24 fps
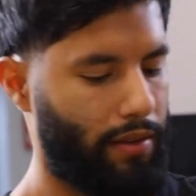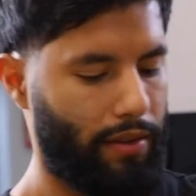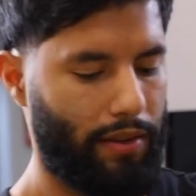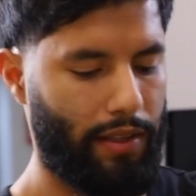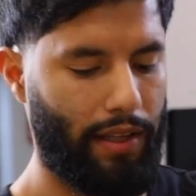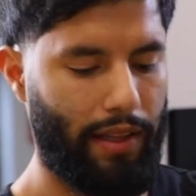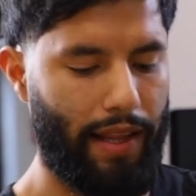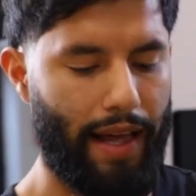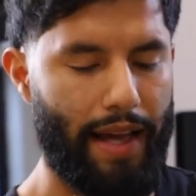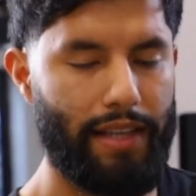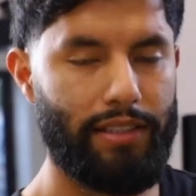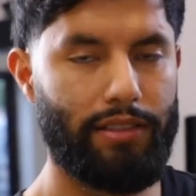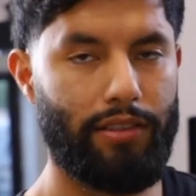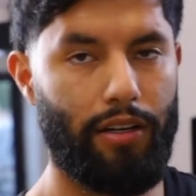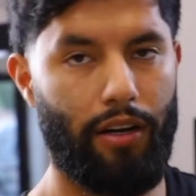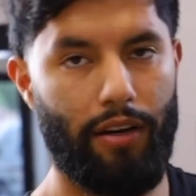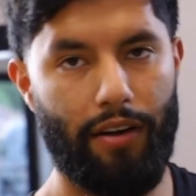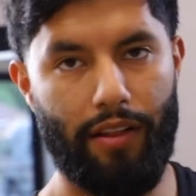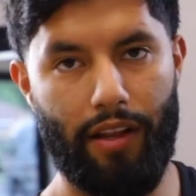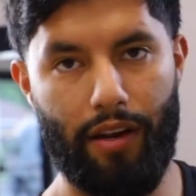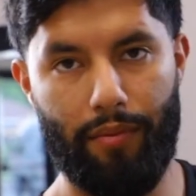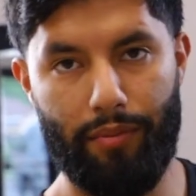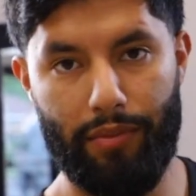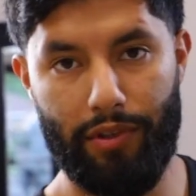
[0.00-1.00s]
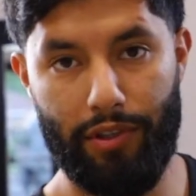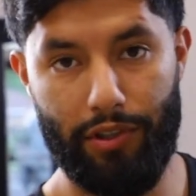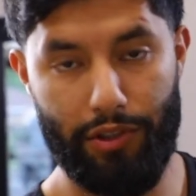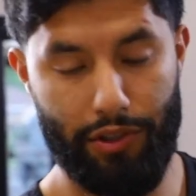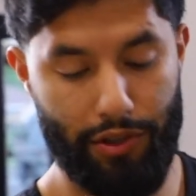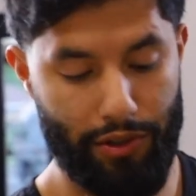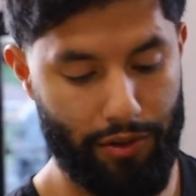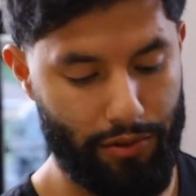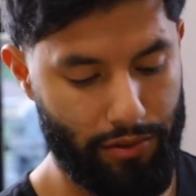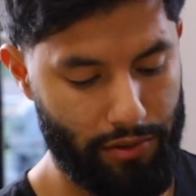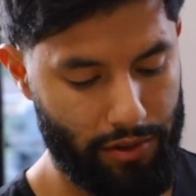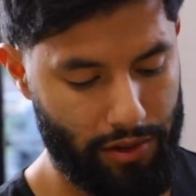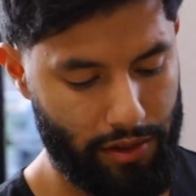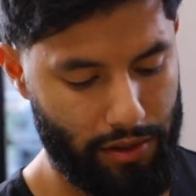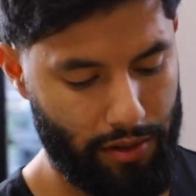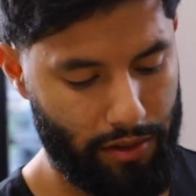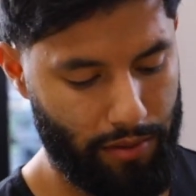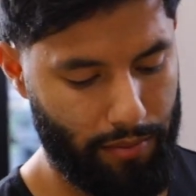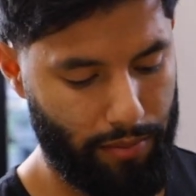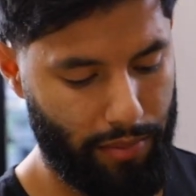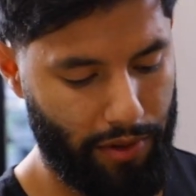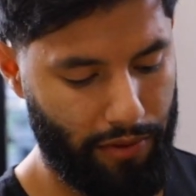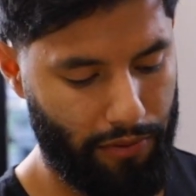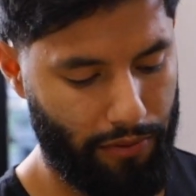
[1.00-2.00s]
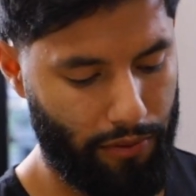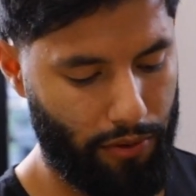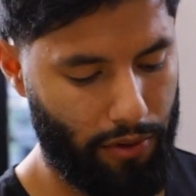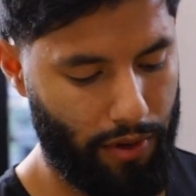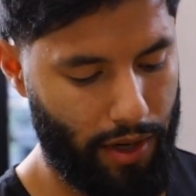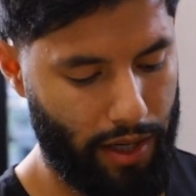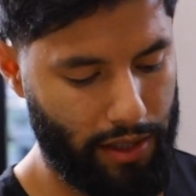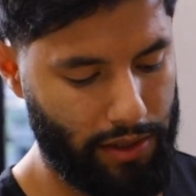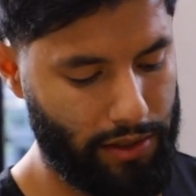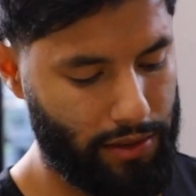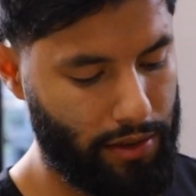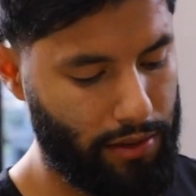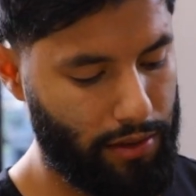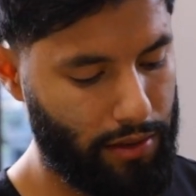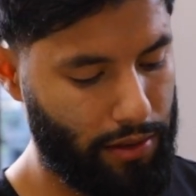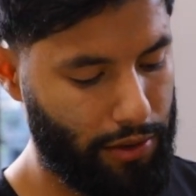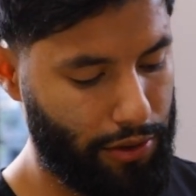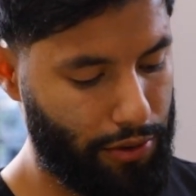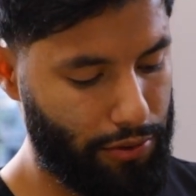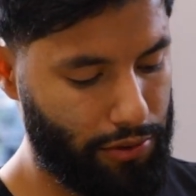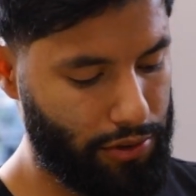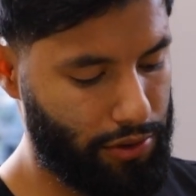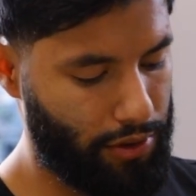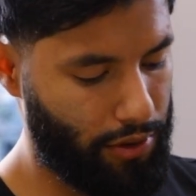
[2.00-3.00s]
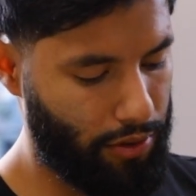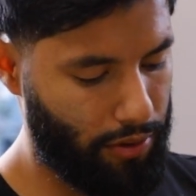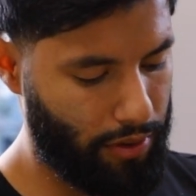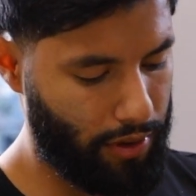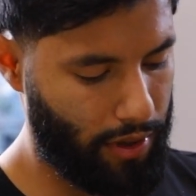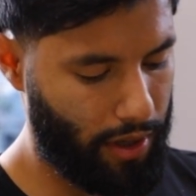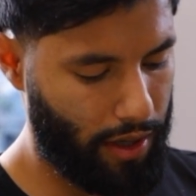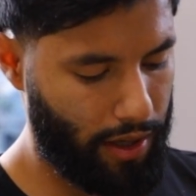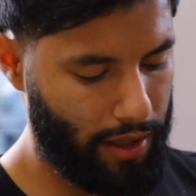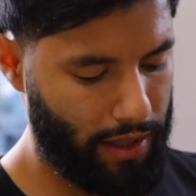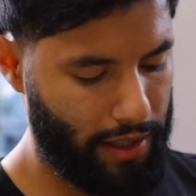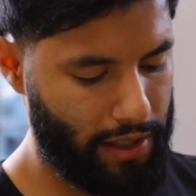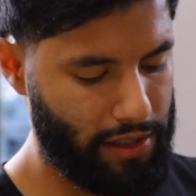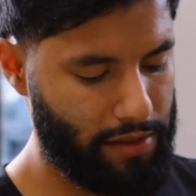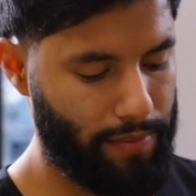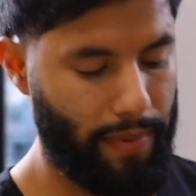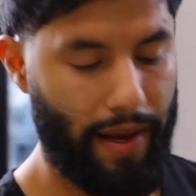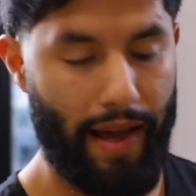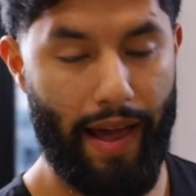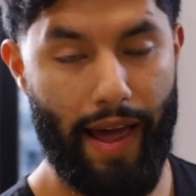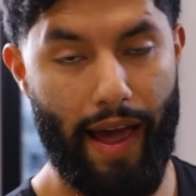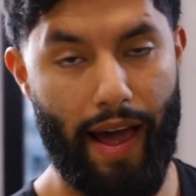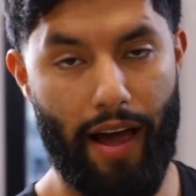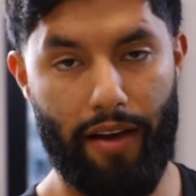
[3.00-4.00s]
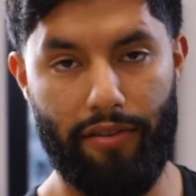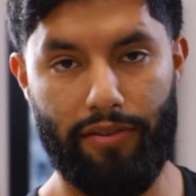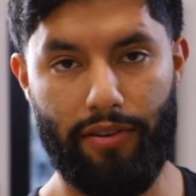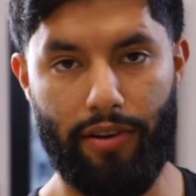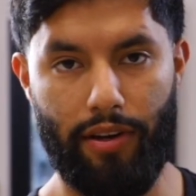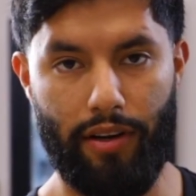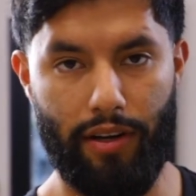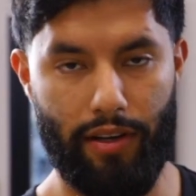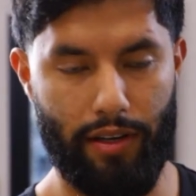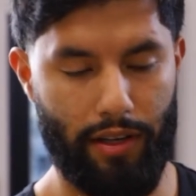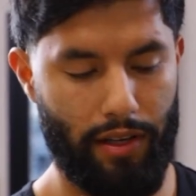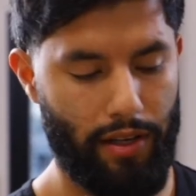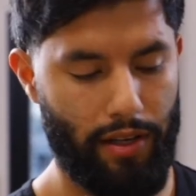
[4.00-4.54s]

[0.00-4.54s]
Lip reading: The last guard that I'm gonna use before I use no guard is my half guard.